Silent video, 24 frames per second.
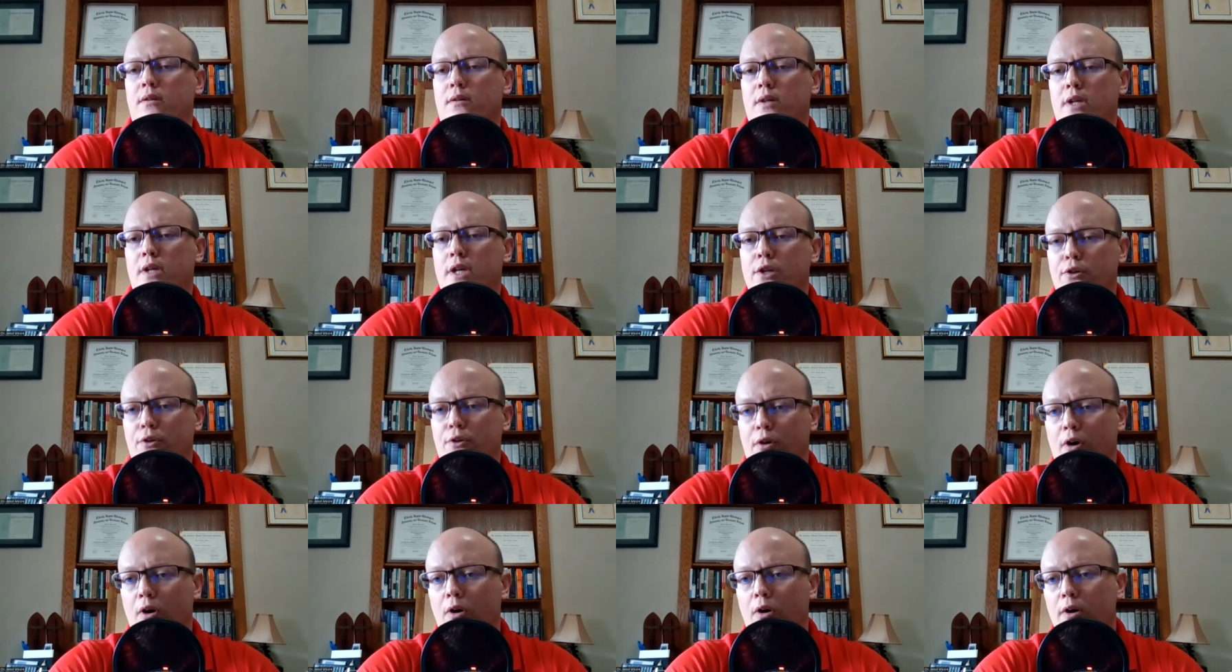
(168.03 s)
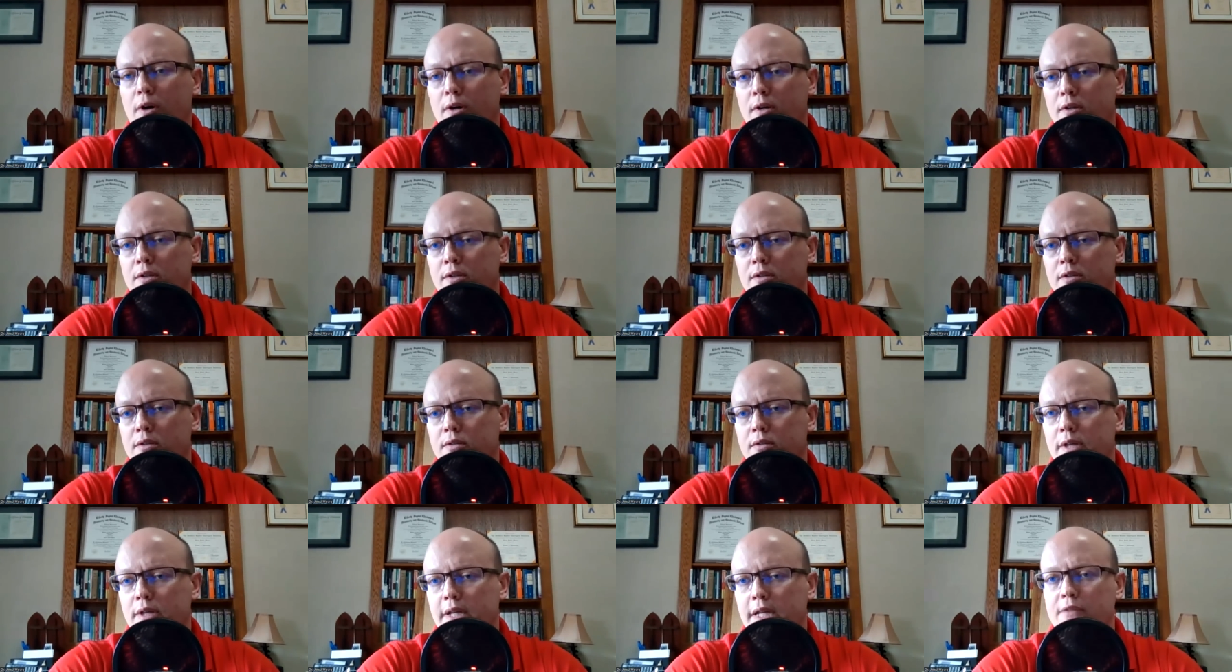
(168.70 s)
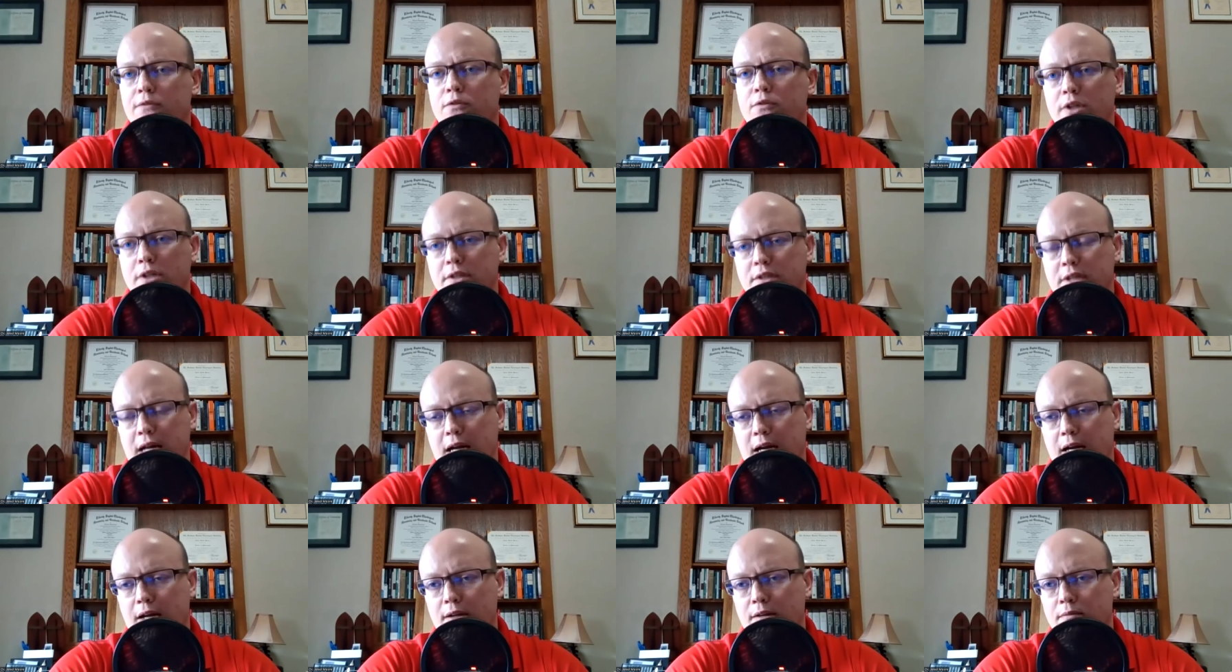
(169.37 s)
in your heart, an evil
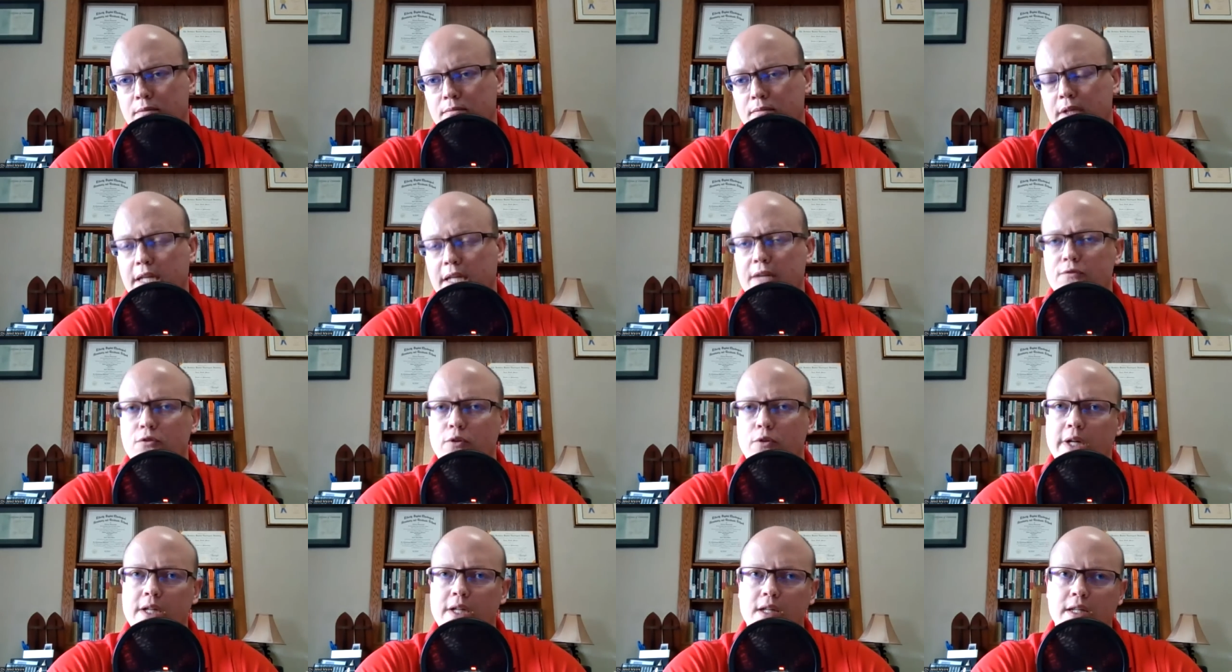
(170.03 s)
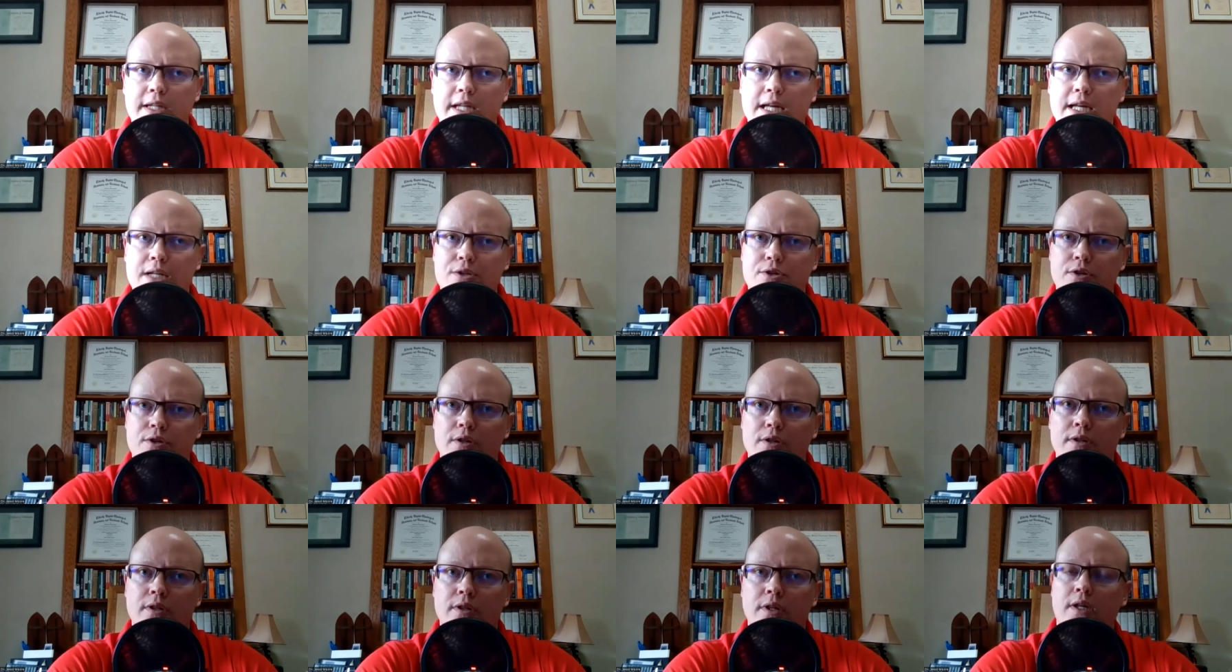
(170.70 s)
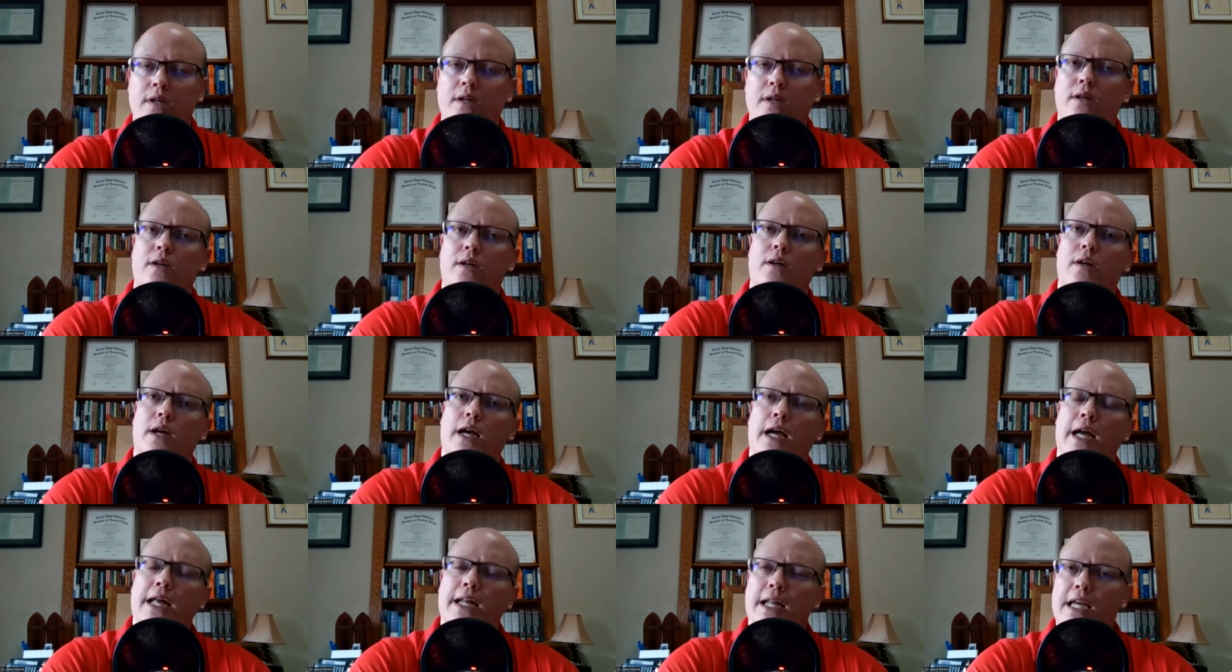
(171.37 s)
desire, an evil inclination,
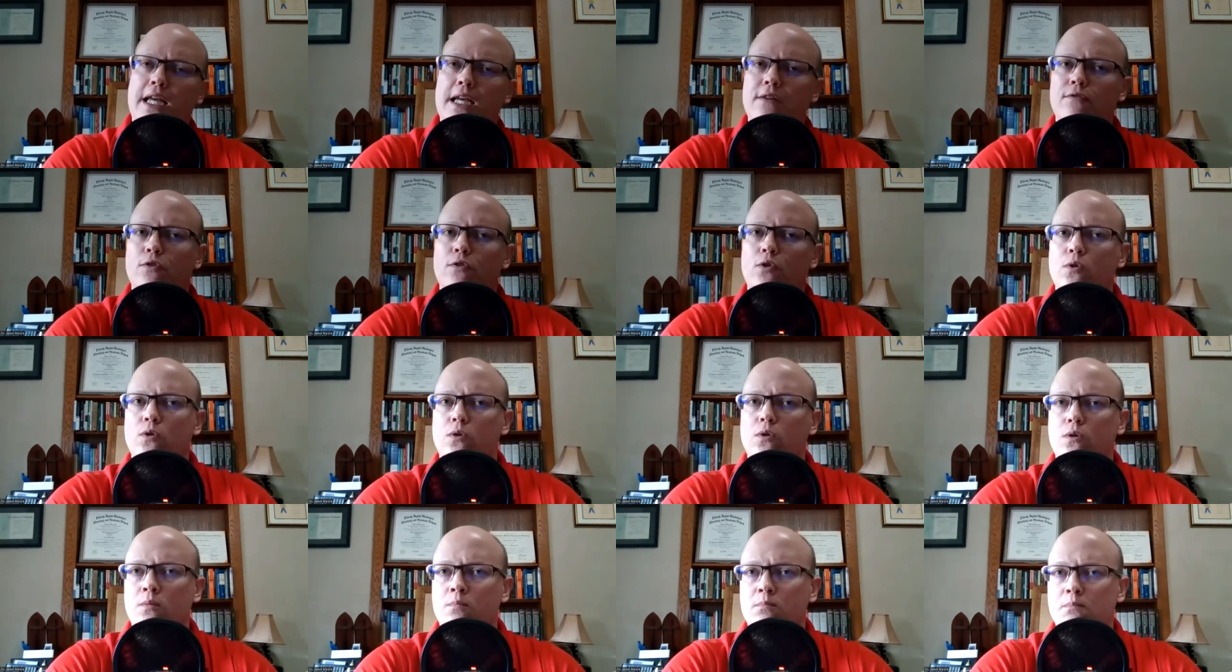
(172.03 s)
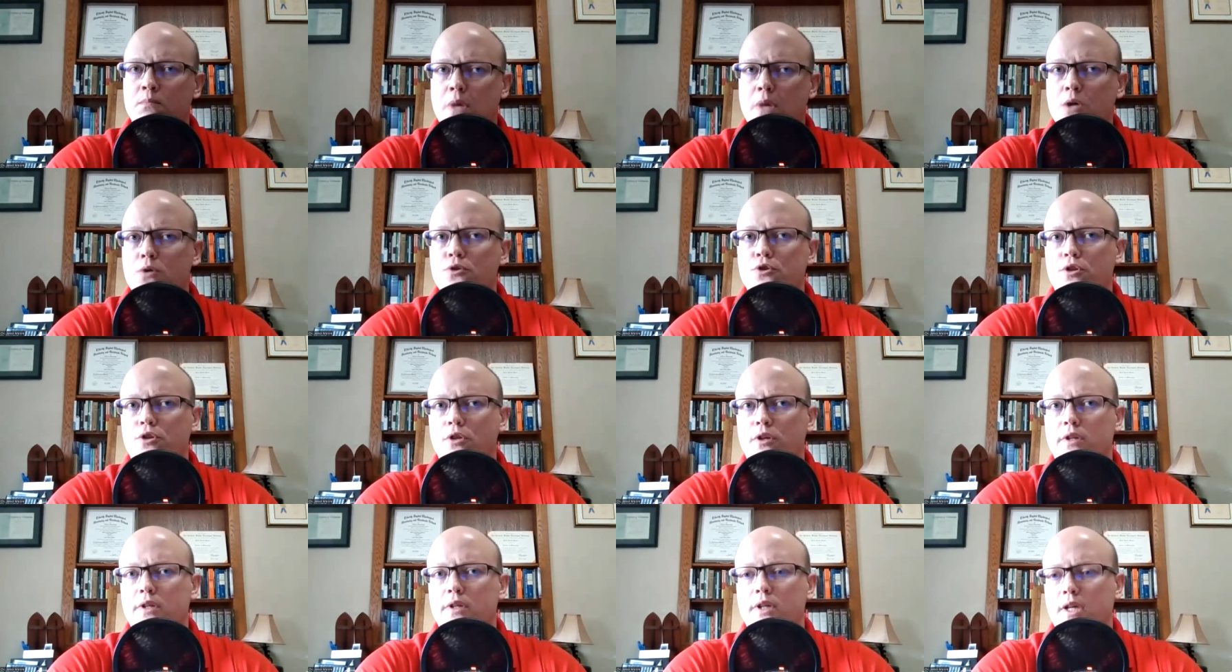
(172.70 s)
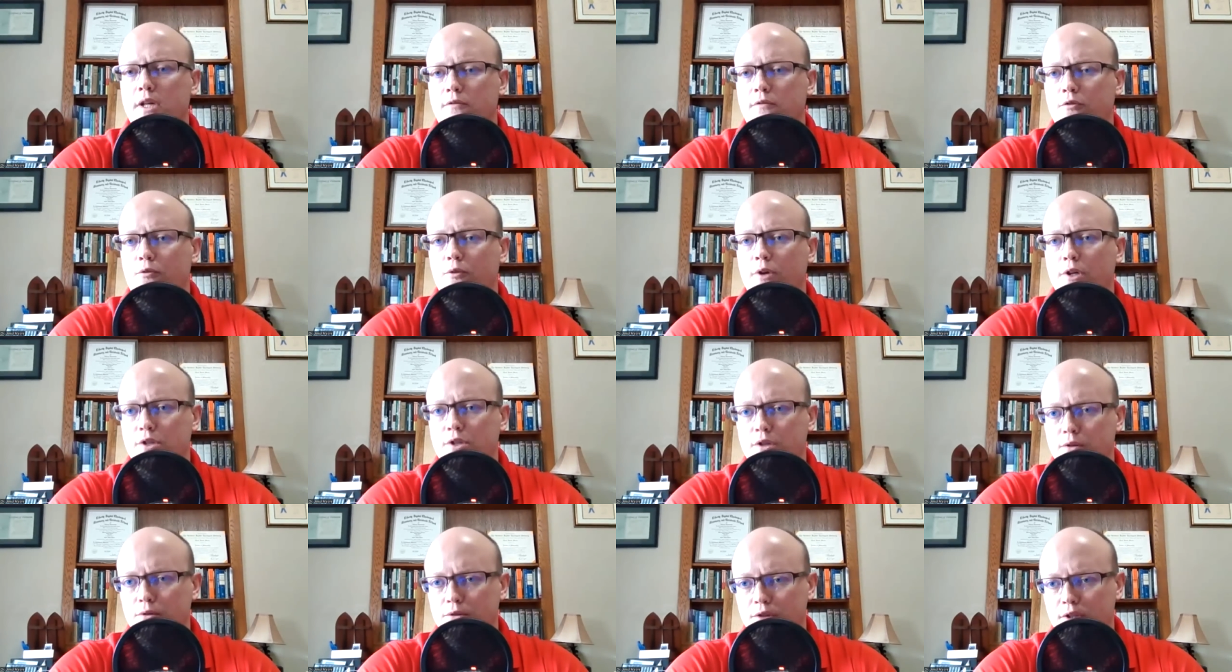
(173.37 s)
an evil motion of
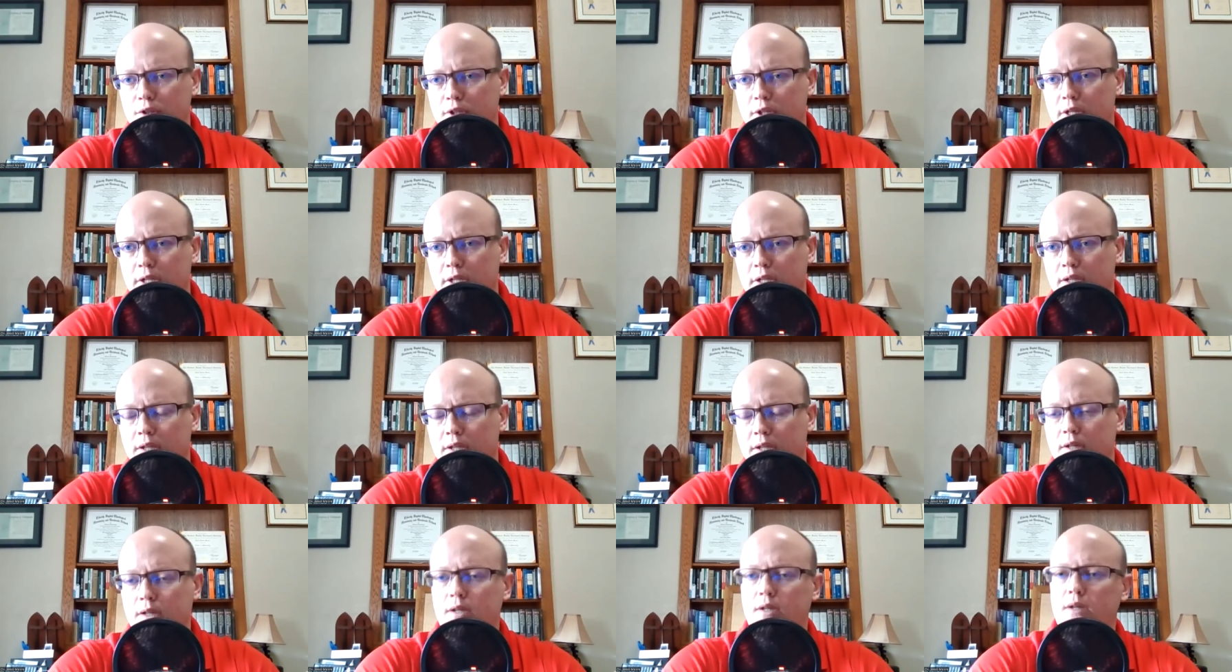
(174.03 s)
original sin,